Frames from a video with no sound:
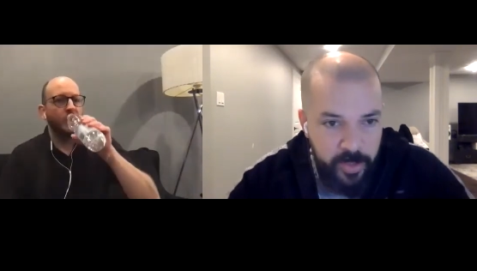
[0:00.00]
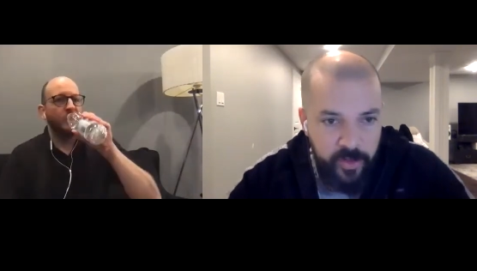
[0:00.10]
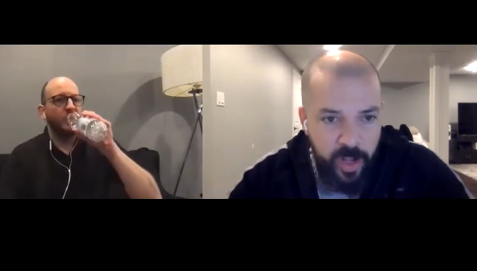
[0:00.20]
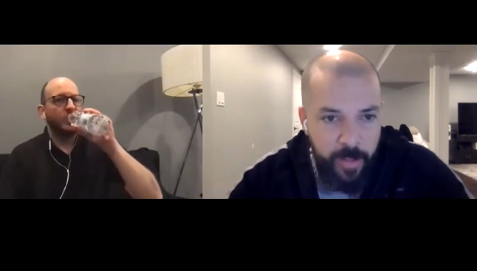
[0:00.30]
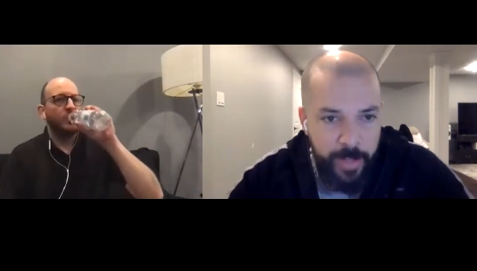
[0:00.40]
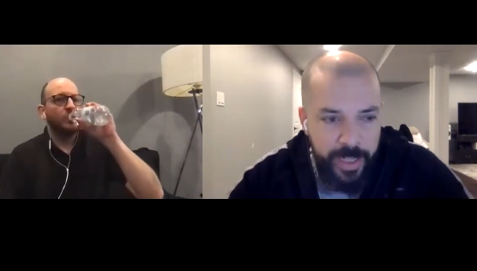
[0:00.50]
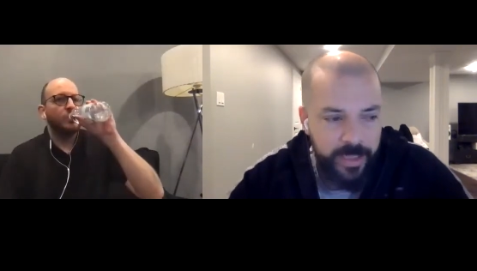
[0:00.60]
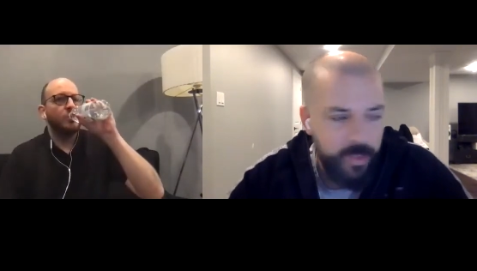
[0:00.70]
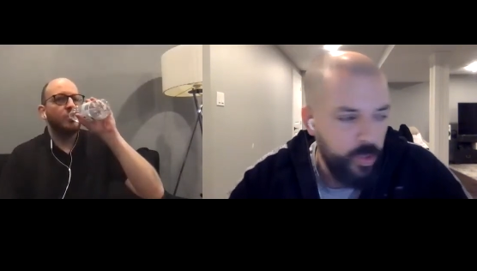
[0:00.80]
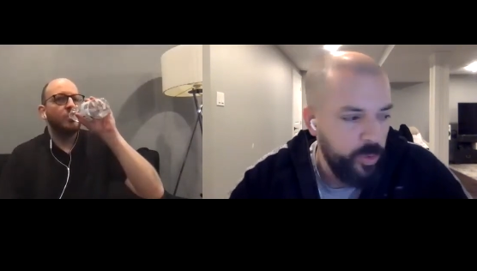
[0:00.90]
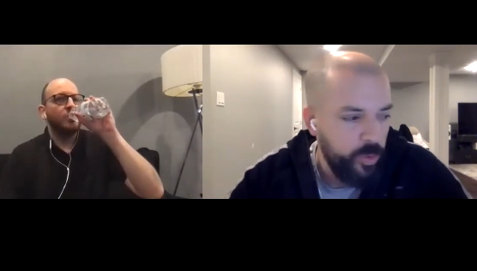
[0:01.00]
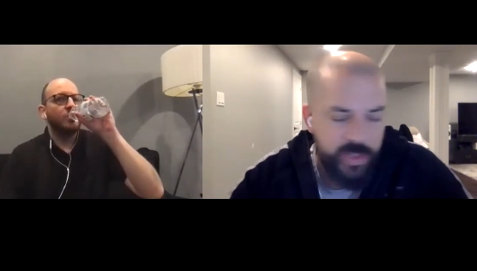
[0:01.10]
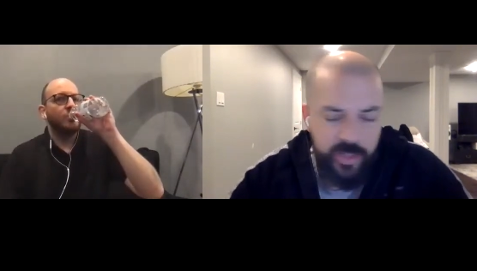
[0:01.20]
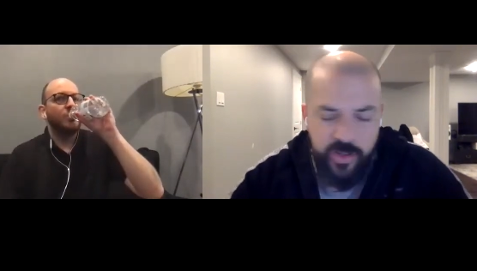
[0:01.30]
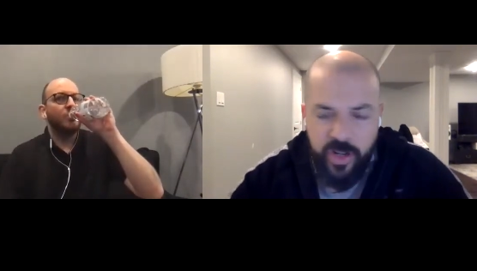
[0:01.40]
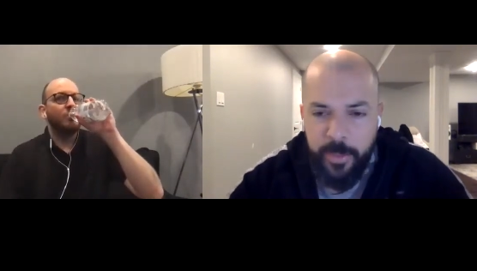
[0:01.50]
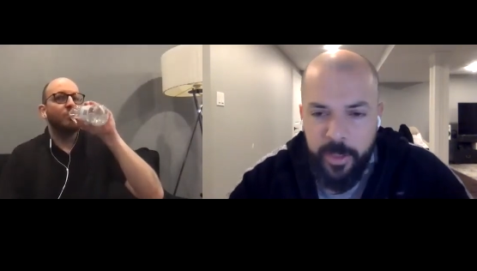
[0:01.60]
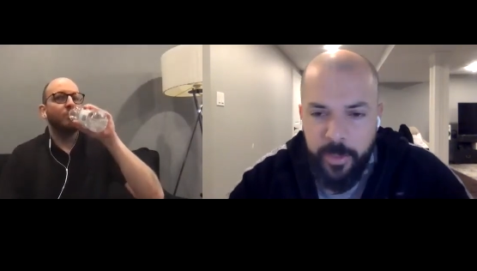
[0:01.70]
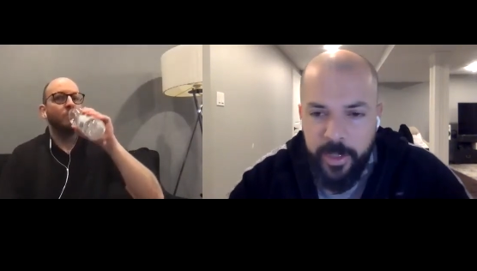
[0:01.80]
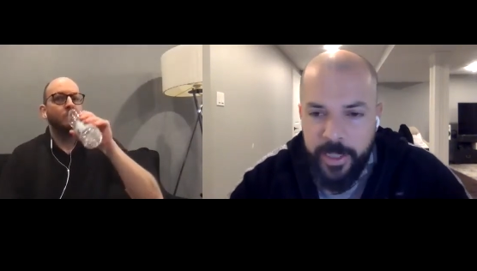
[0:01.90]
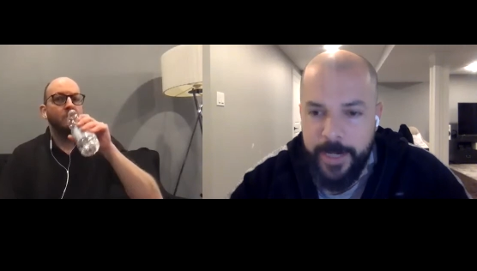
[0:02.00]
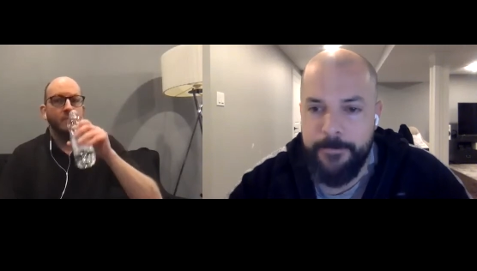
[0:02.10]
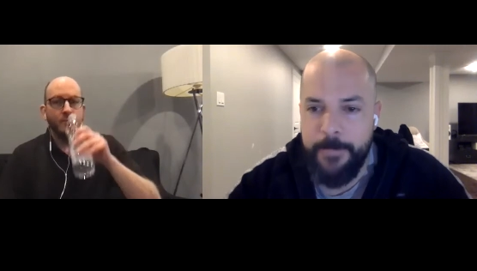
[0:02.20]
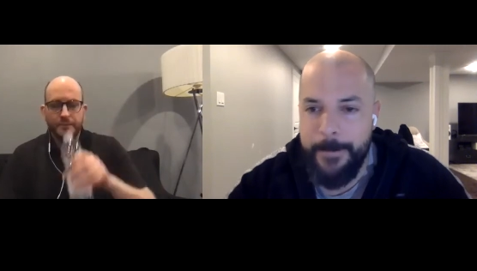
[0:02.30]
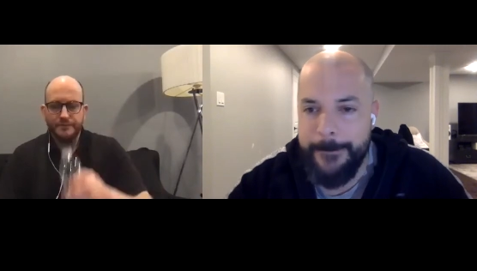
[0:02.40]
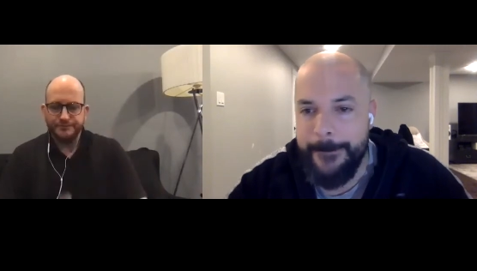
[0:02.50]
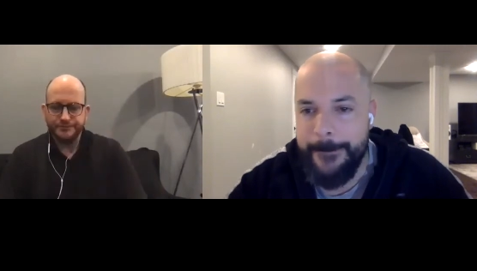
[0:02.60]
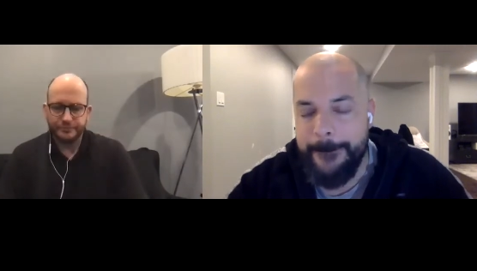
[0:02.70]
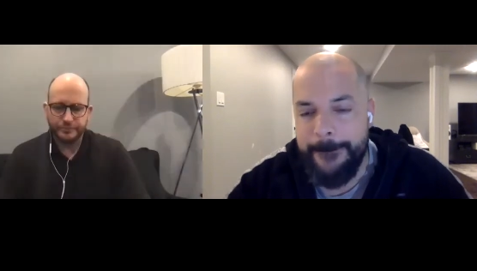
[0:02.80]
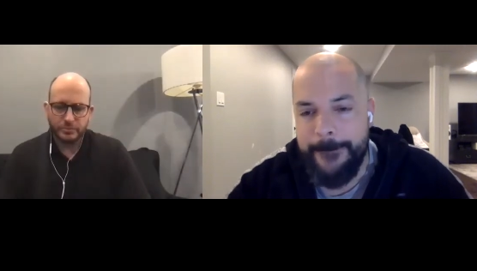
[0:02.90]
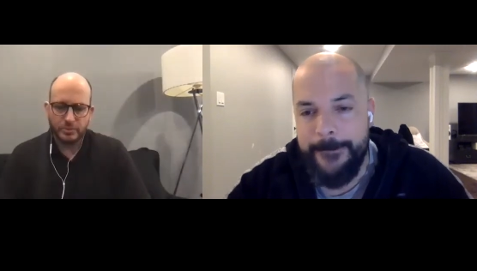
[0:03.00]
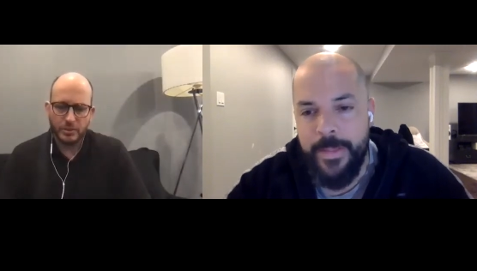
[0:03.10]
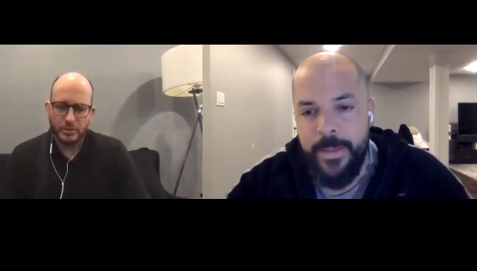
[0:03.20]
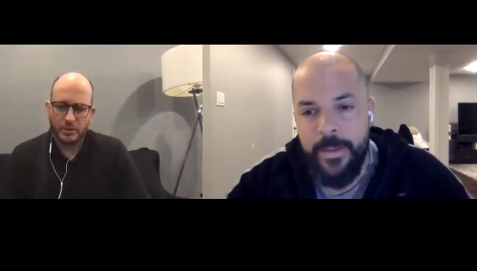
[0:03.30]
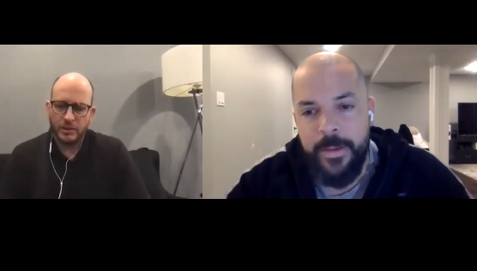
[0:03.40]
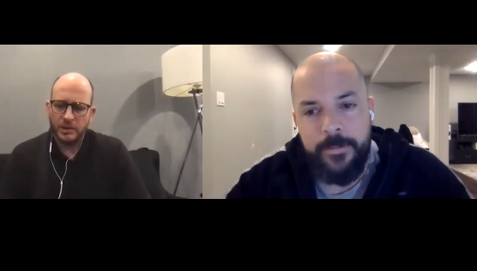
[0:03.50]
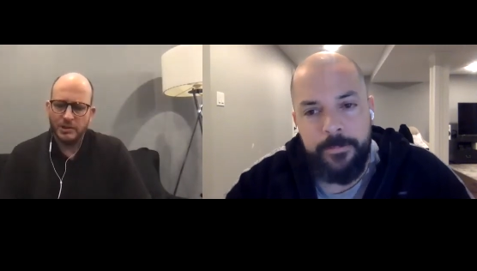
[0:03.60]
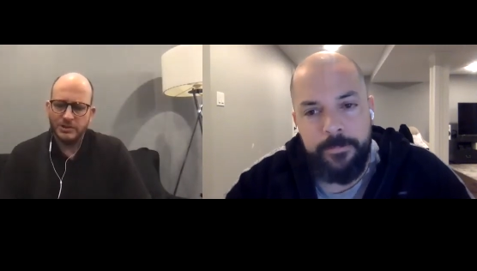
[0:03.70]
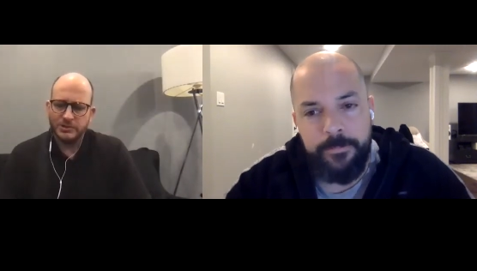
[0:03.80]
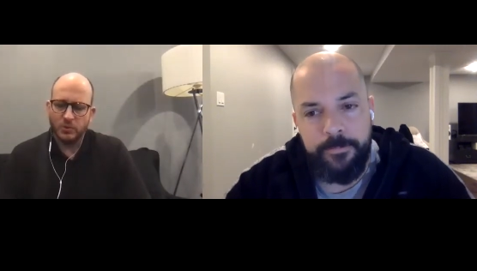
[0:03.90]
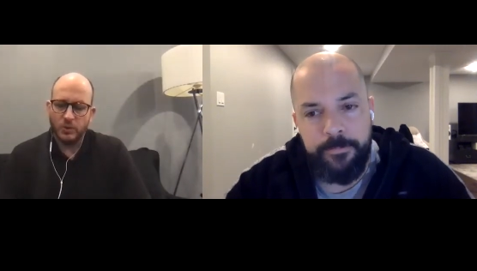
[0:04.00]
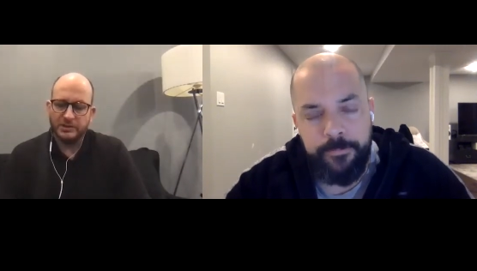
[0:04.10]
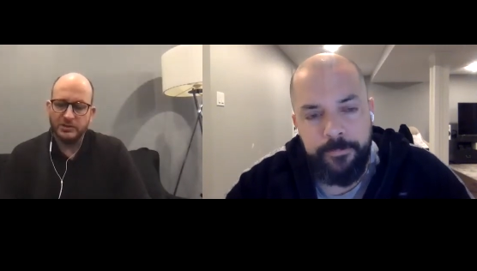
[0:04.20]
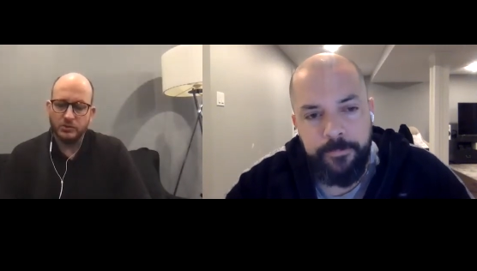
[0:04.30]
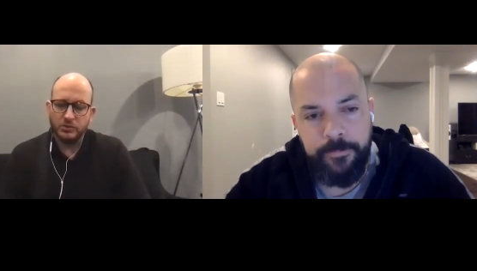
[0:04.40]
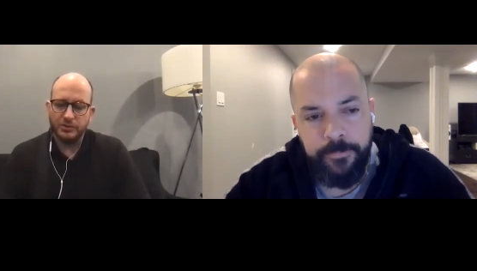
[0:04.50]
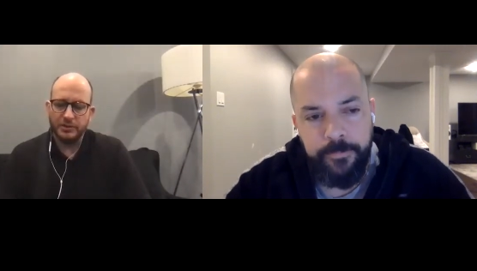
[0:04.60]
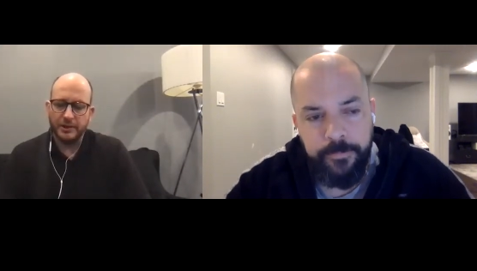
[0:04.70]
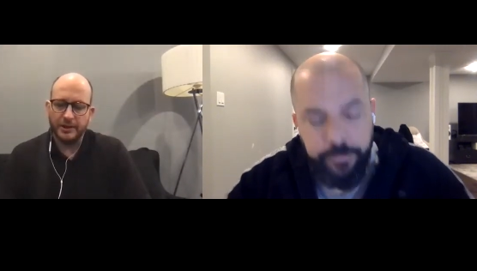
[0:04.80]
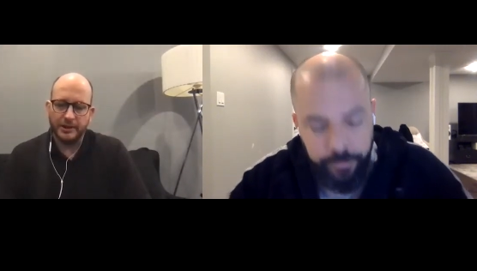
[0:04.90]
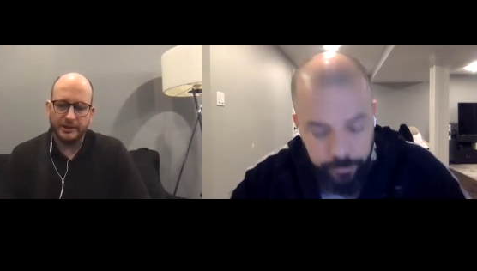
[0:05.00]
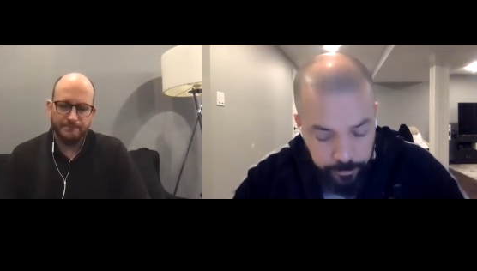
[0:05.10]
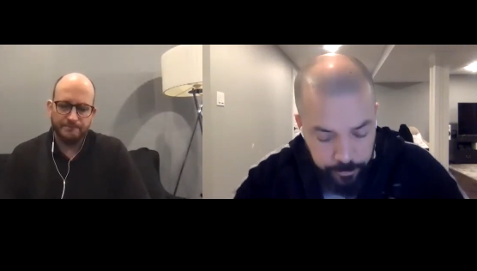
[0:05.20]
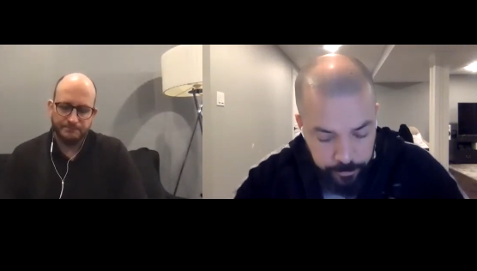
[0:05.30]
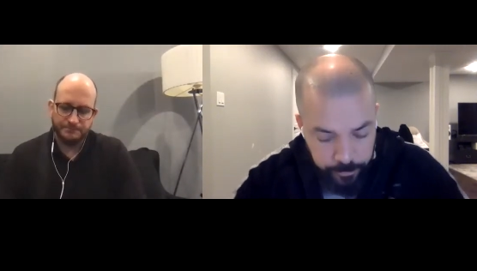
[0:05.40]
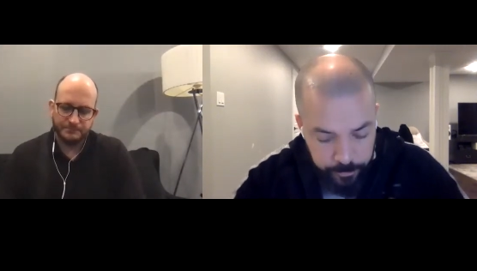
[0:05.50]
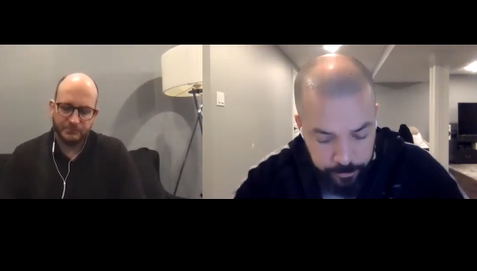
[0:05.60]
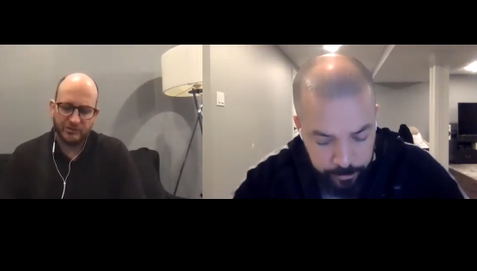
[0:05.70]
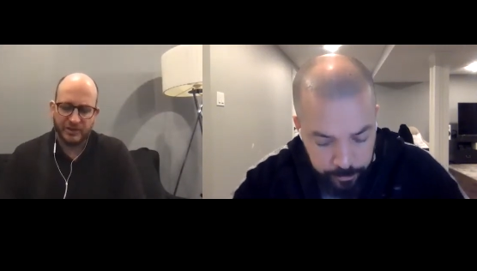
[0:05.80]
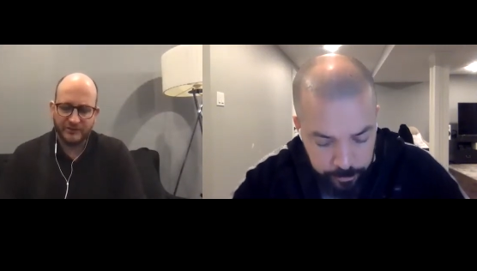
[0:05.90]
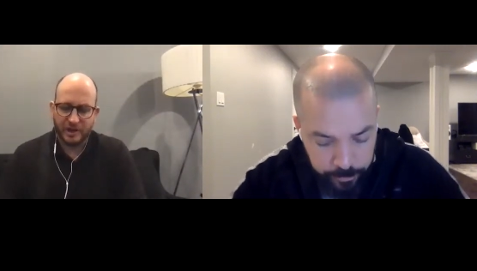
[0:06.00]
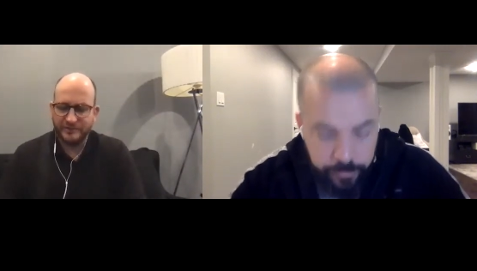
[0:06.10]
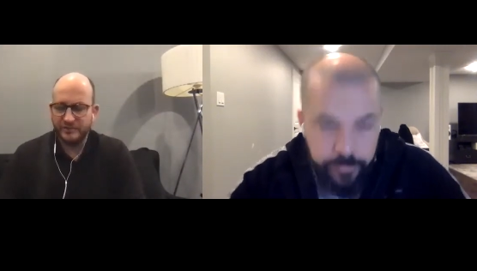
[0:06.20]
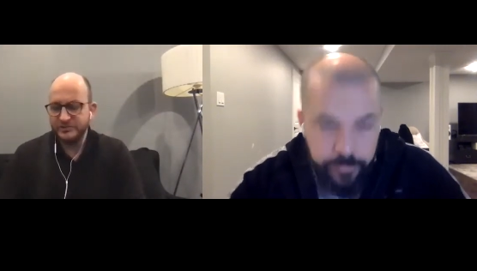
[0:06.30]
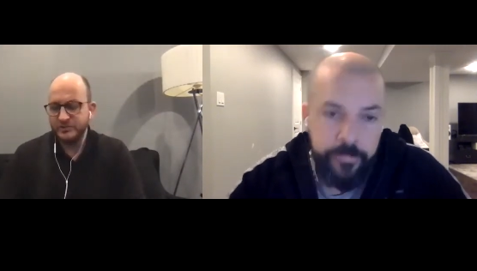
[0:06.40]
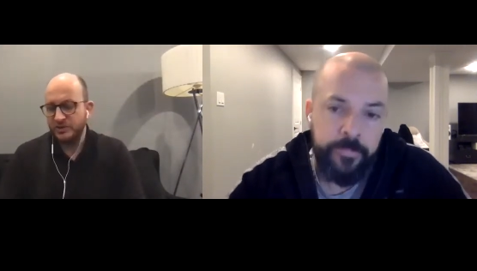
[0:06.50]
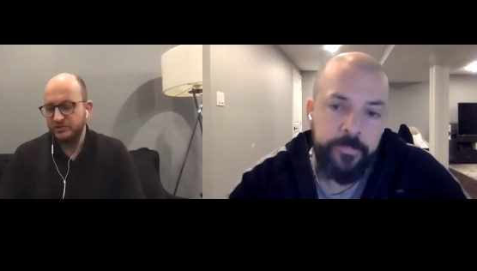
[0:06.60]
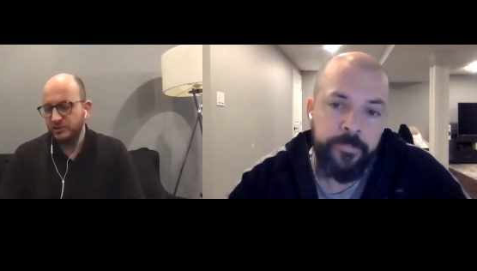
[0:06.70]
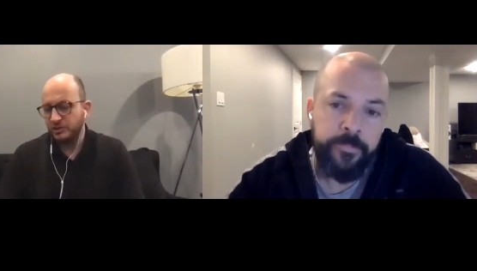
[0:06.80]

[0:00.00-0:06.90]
Speaker 1: because not many new listings are coming to market
Speaker 2: so, what do you think? Because I've got this question a